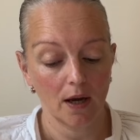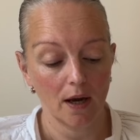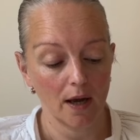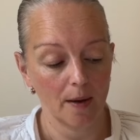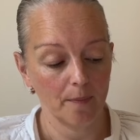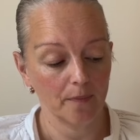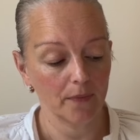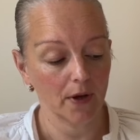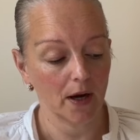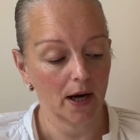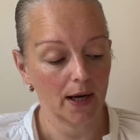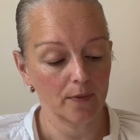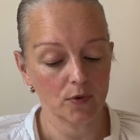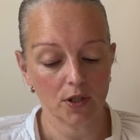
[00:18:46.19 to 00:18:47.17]

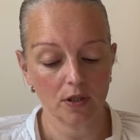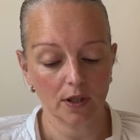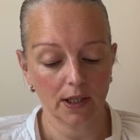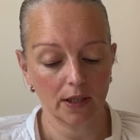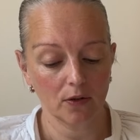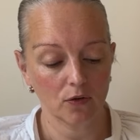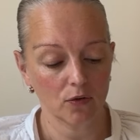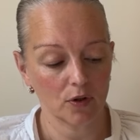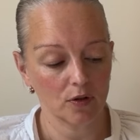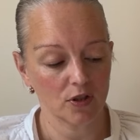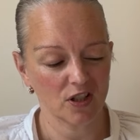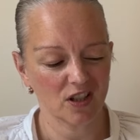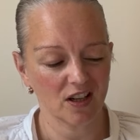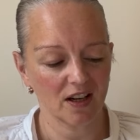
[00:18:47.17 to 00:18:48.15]
I'm just looking through
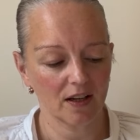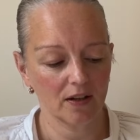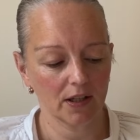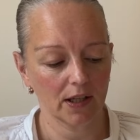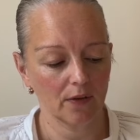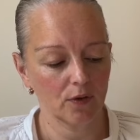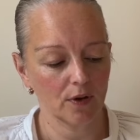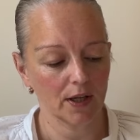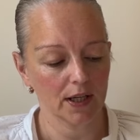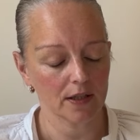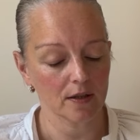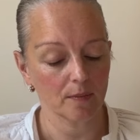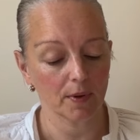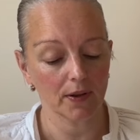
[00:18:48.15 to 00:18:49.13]
to kind of give you an
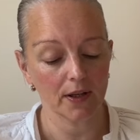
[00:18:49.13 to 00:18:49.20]
example.